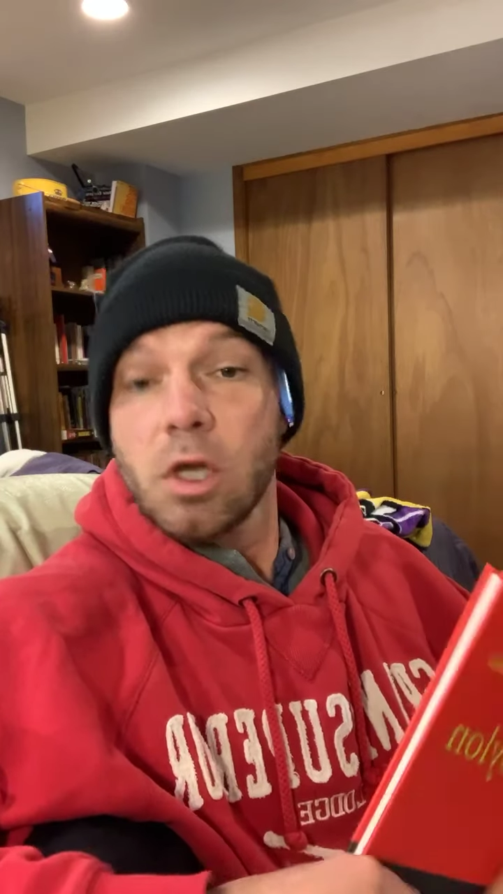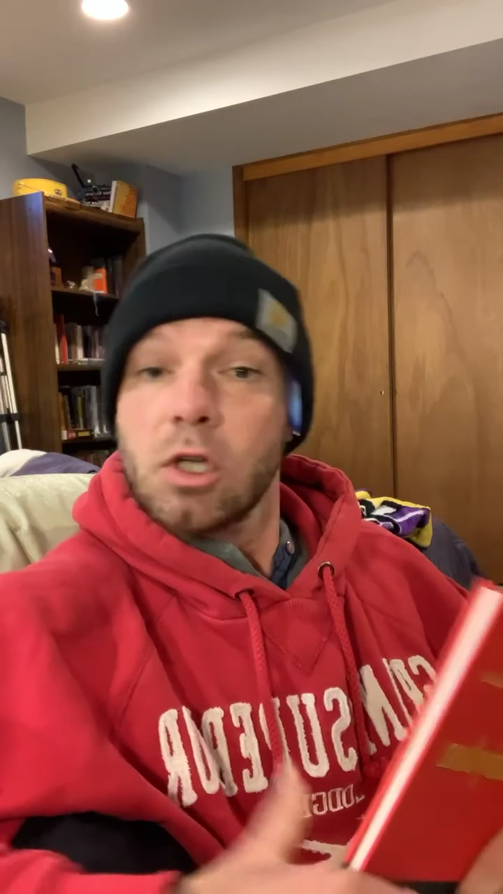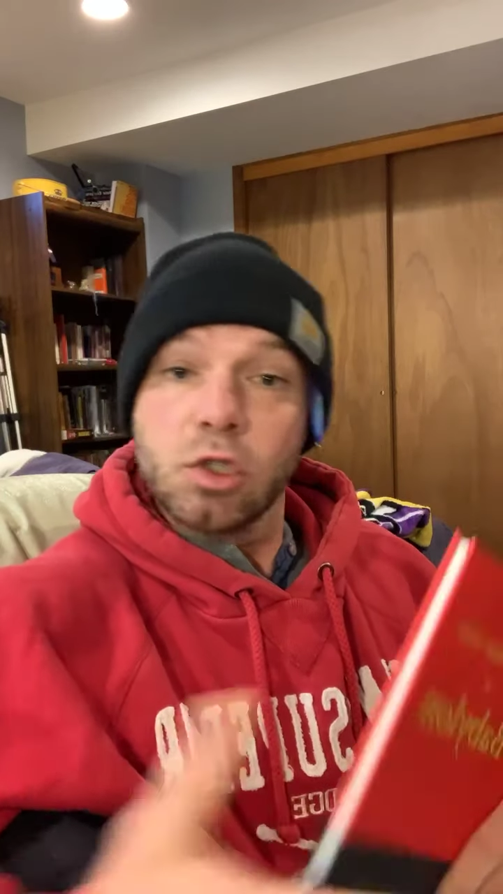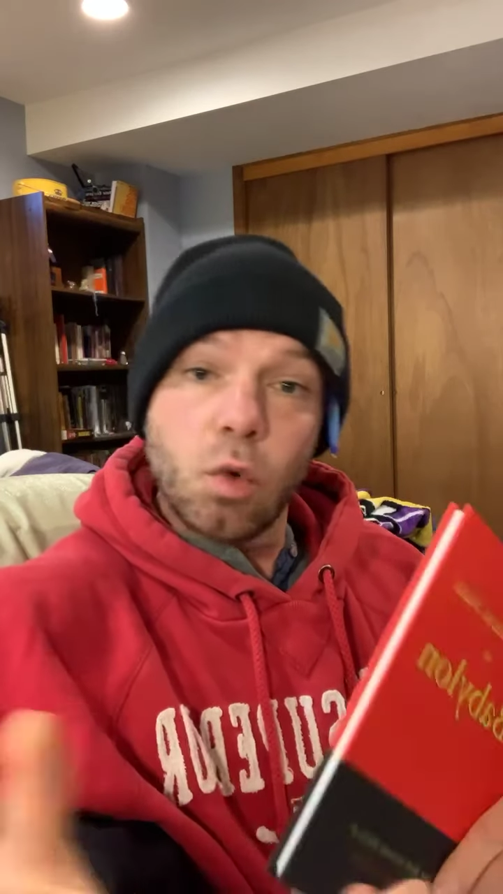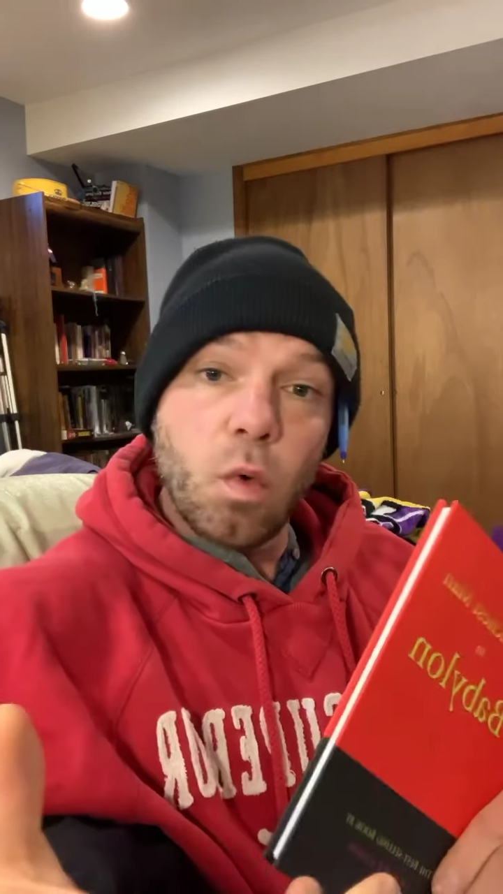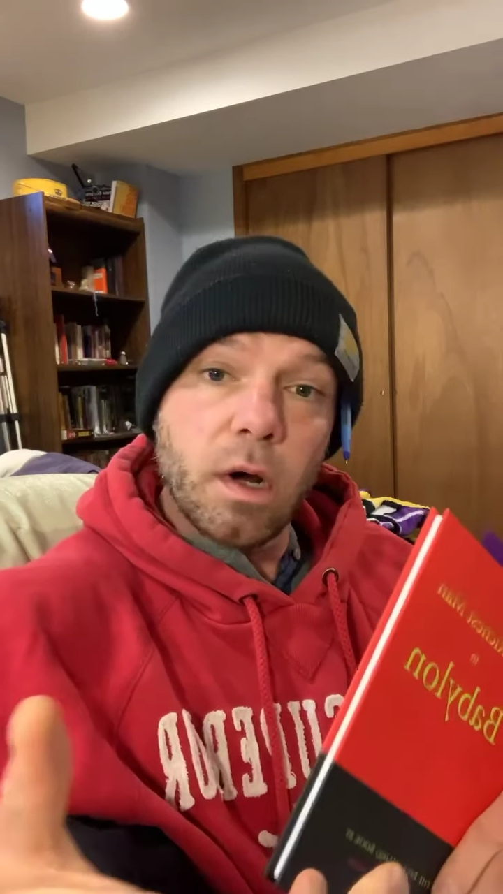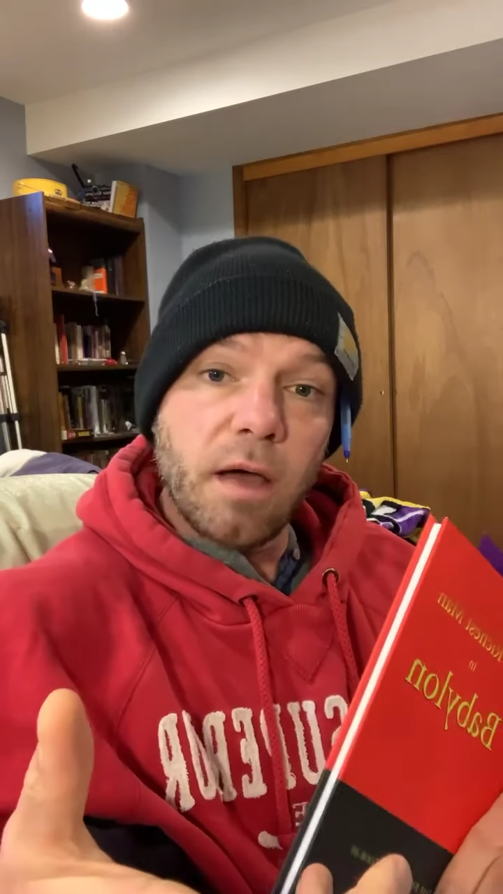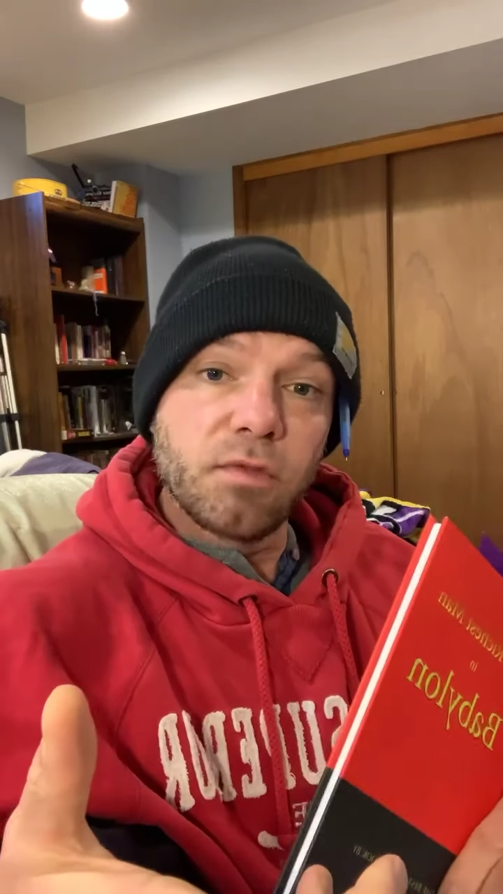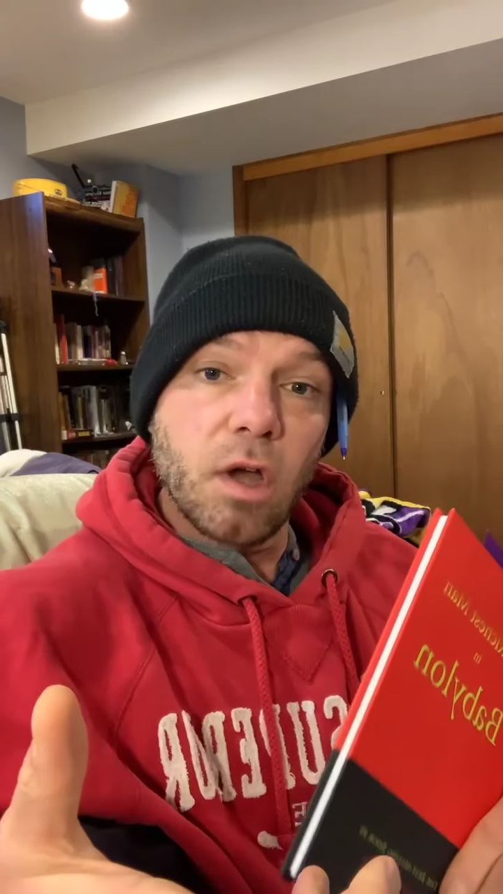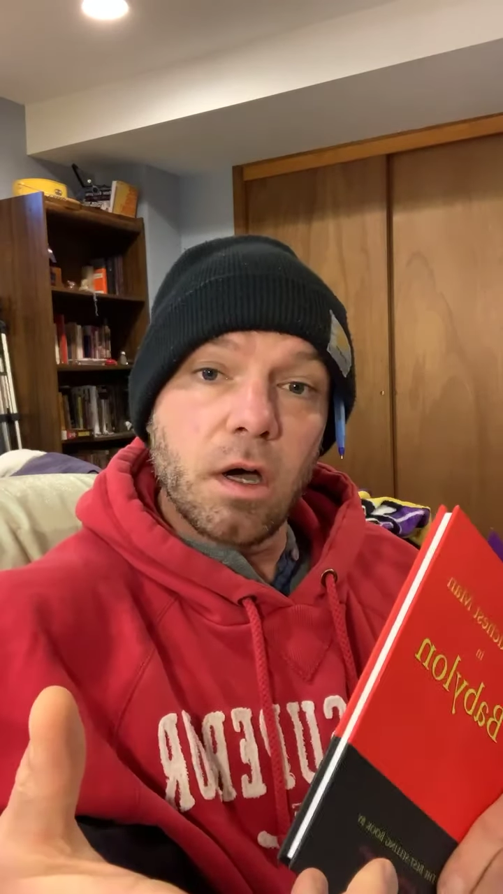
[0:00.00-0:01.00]
So what
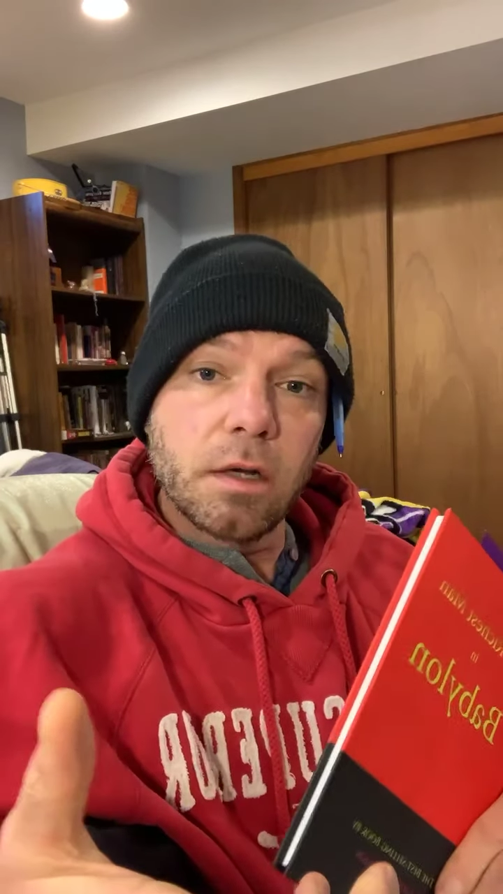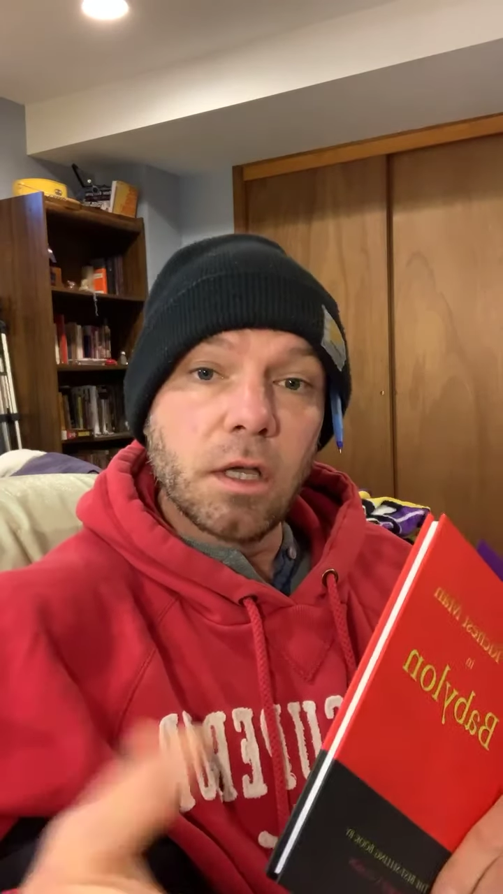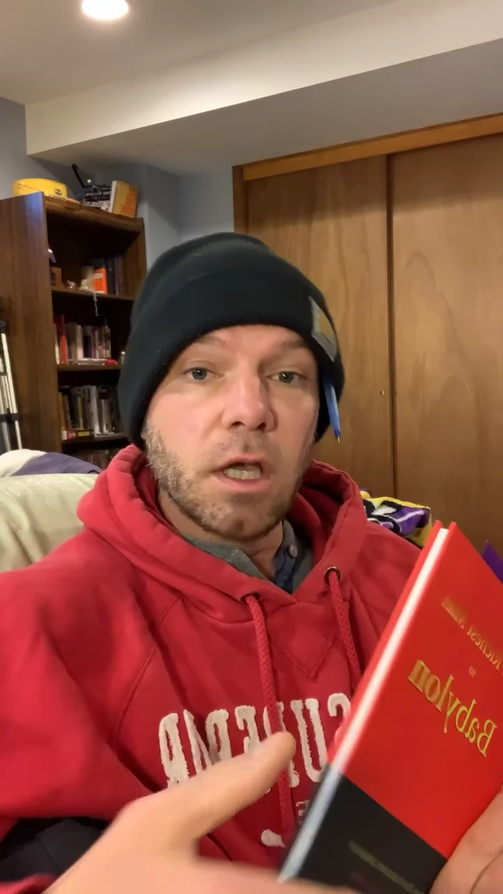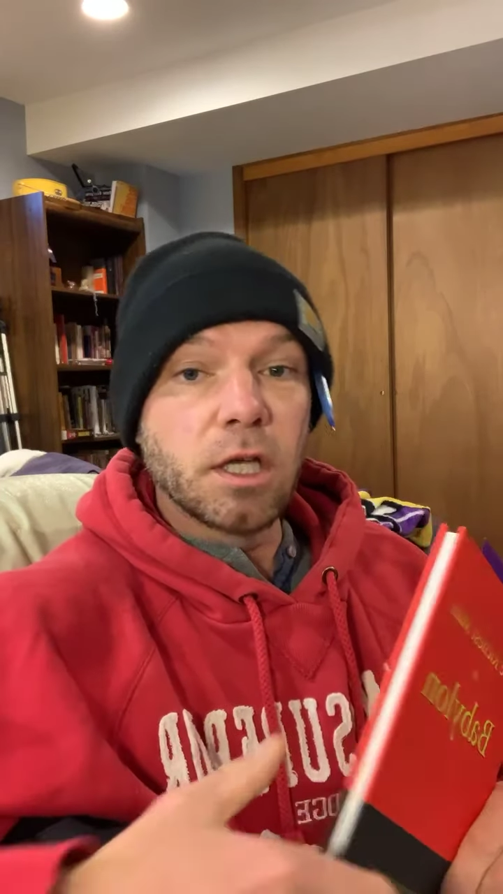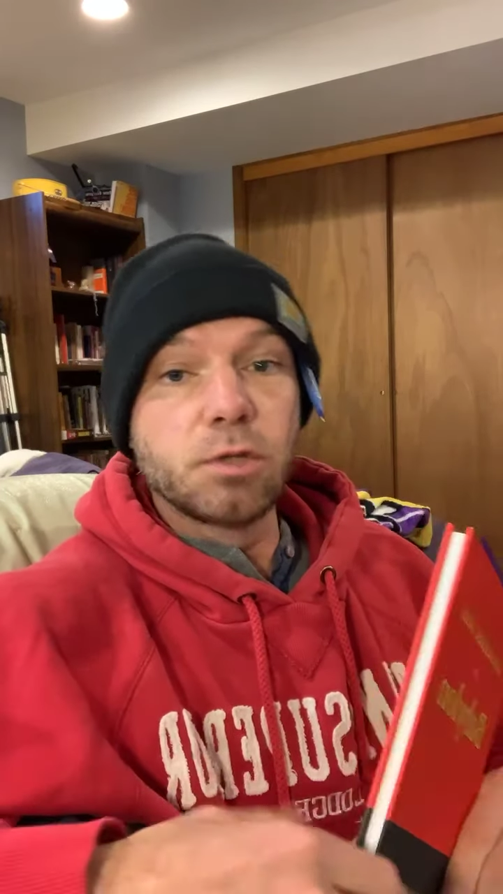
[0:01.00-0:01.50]
I've done is